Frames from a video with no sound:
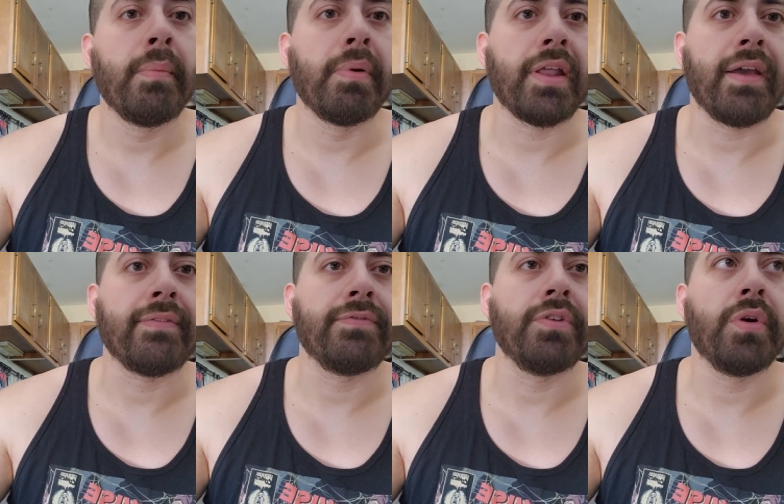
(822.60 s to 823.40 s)
But
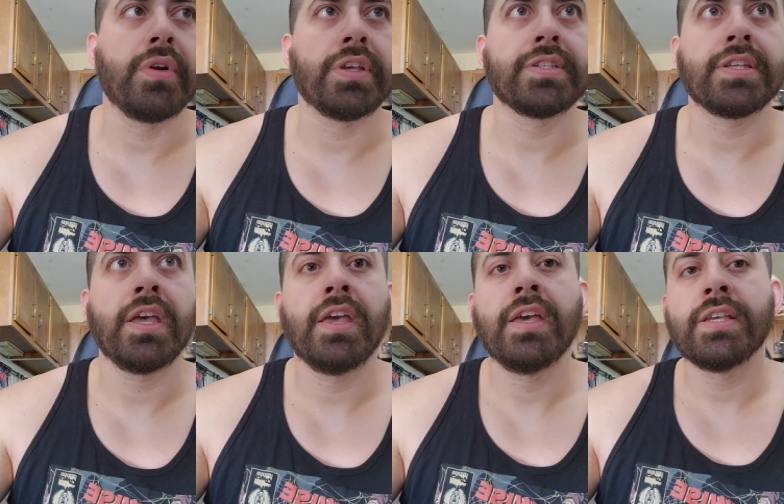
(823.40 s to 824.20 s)
I've noticed,
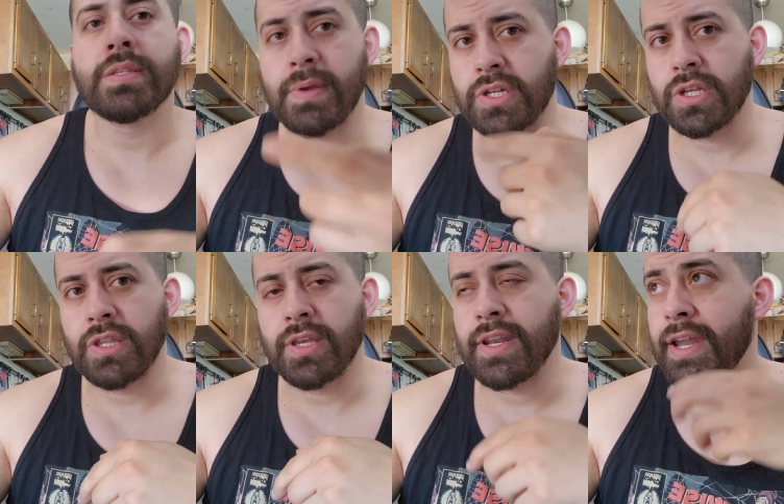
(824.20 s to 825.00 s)
especially in
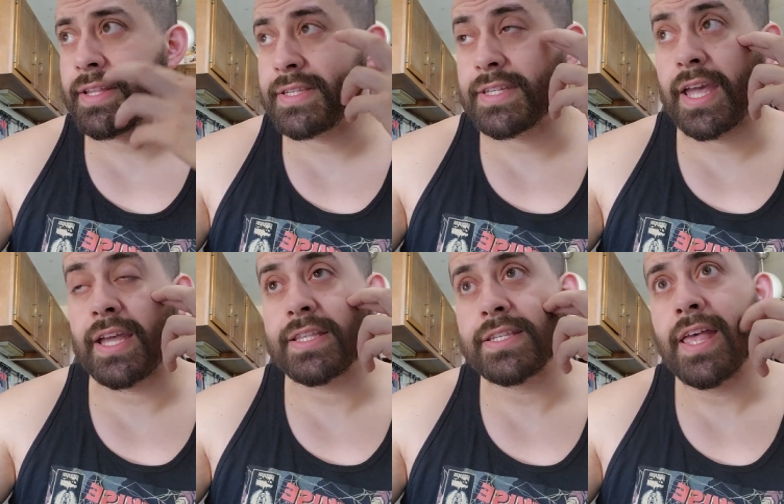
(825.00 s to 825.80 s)
the United
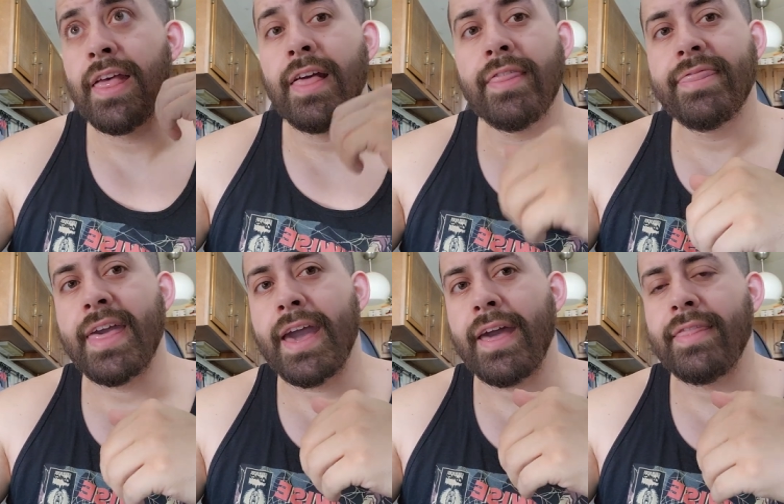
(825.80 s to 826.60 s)
States,
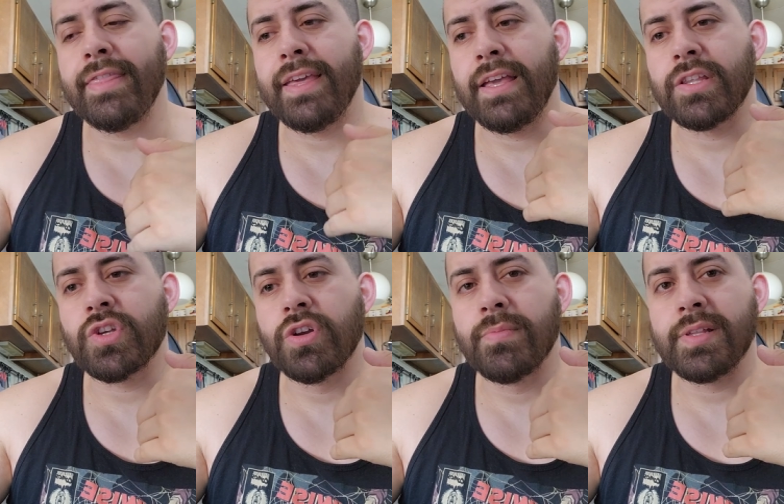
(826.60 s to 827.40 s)
that the
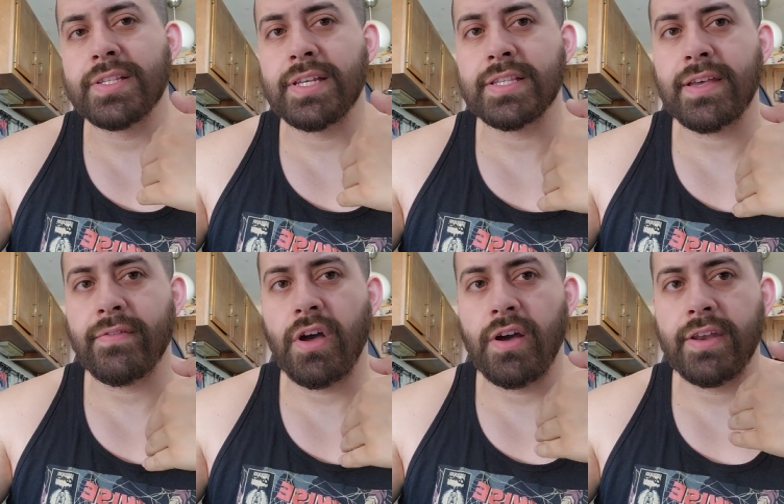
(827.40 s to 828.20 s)
tournament scenes have
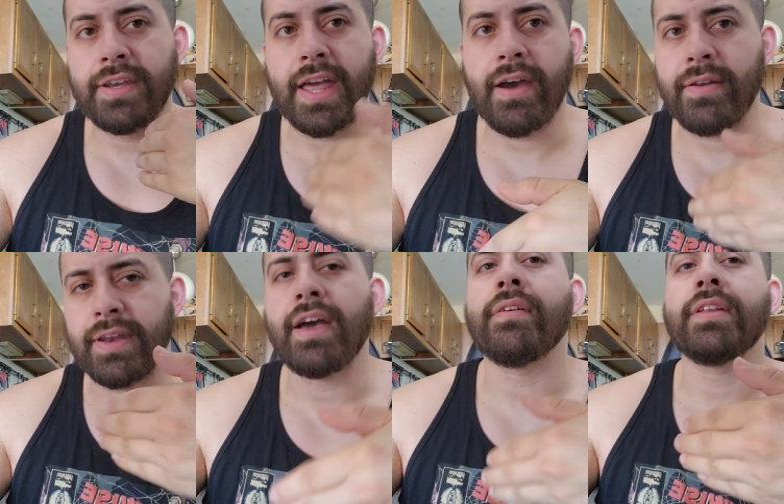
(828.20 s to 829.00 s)
gone down
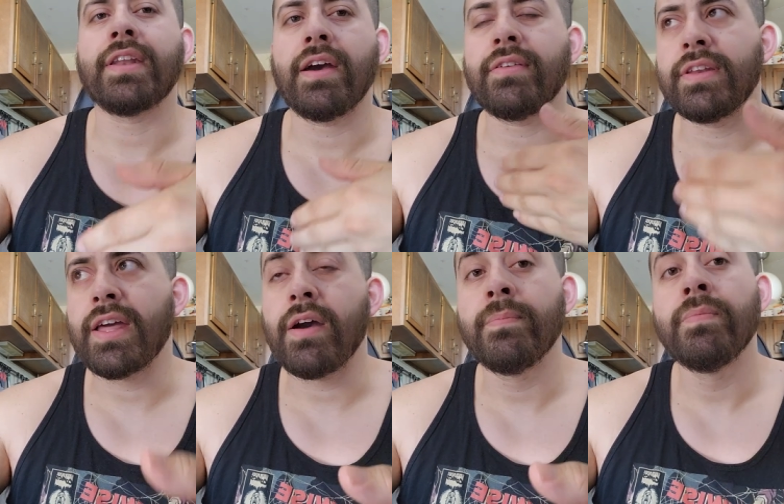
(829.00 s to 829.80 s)
and down and down and
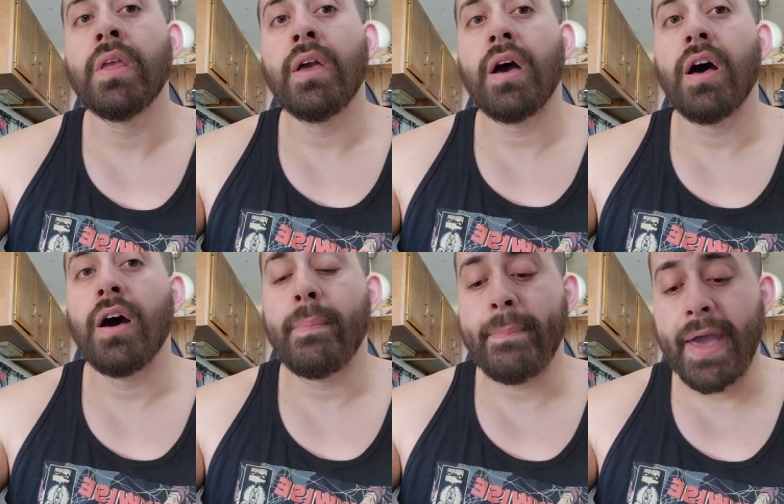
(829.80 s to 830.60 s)
down.
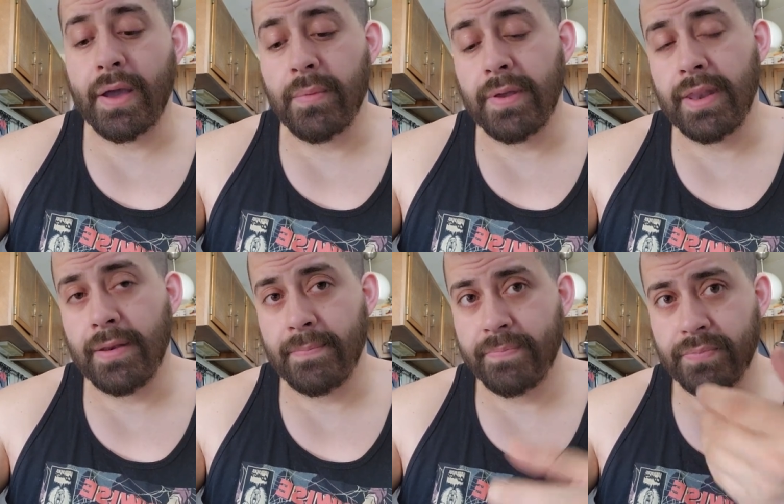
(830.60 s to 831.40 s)
Uh, back
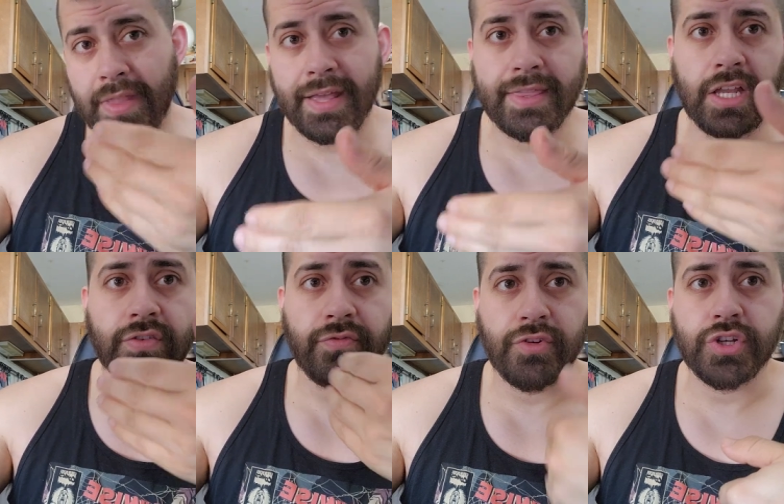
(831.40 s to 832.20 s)
when Ninth Age
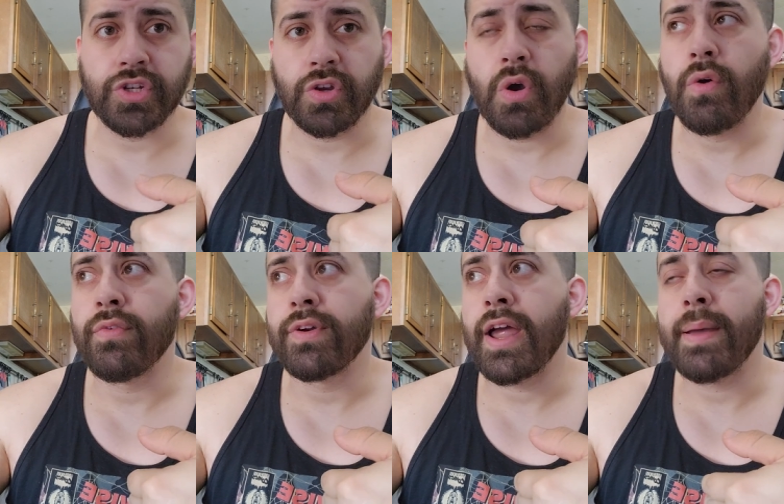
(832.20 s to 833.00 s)
first took
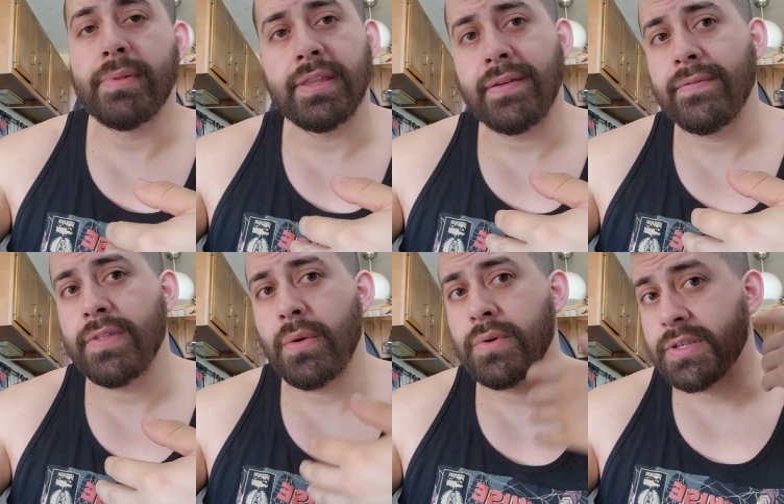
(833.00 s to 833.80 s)
over, I believe
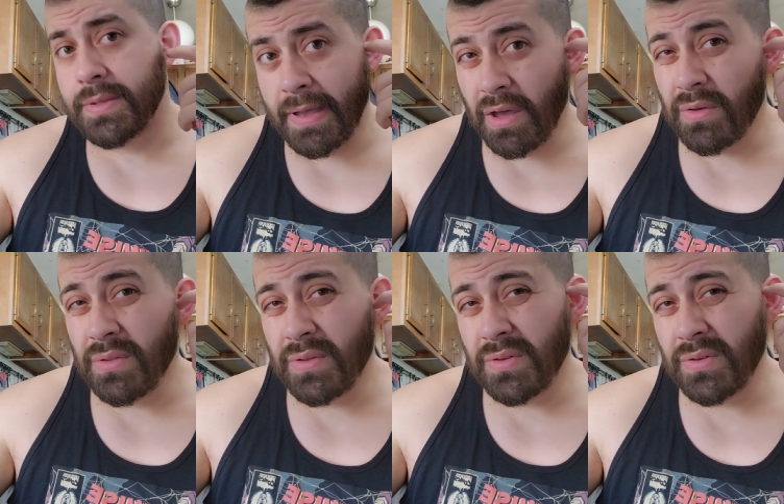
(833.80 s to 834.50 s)
there was about